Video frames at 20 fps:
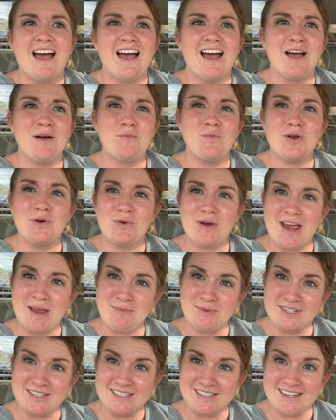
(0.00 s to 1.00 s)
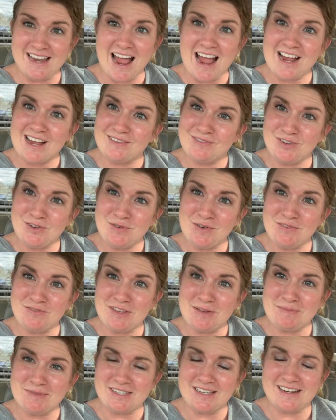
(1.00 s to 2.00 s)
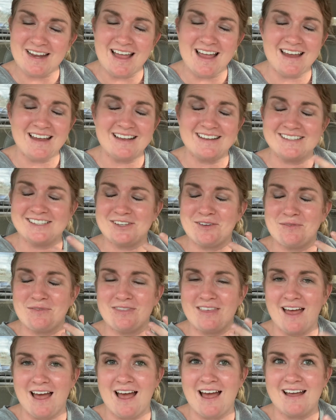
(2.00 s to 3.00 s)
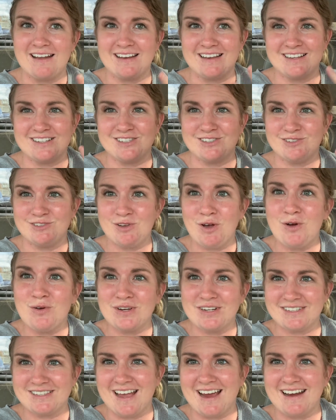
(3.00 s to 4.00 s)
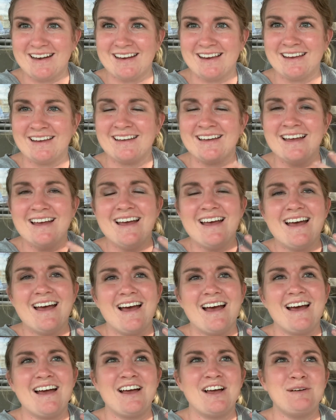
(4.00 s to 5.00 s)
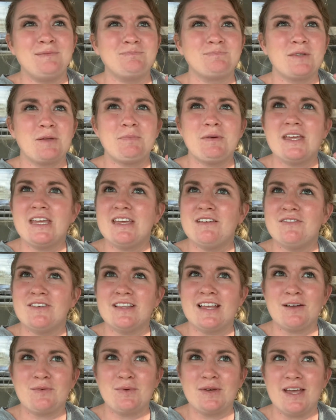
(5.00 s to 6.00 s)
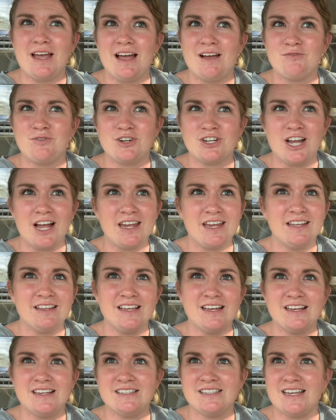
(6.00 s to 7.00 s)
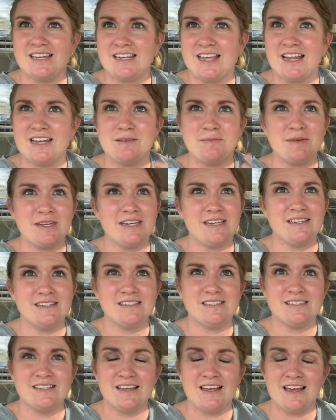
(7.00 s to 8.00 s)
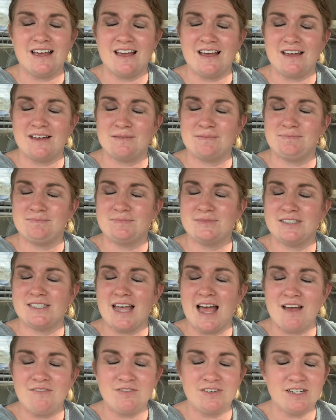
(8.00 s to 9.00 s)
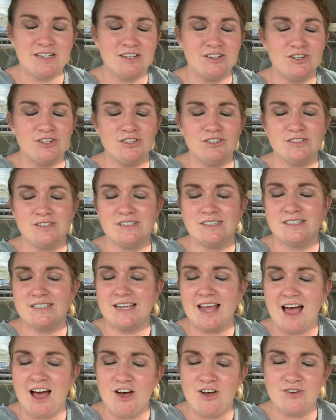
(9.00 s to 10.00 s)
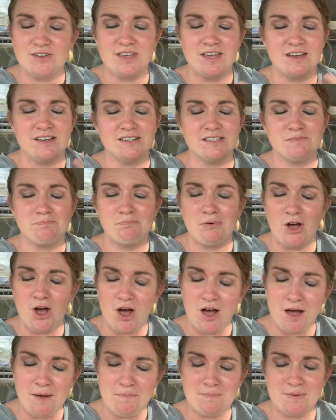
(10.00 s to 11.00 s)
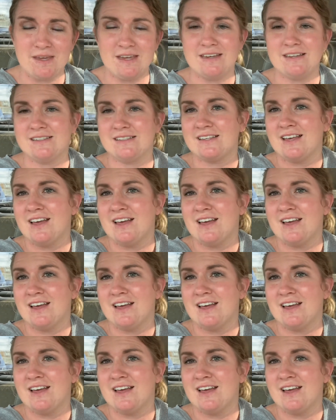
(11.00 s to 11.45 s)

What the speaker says: We were able to snag a few of them today, and so that is so exciting. But even like we have ranunculus, anemones, daffodils, dahlias, poppies.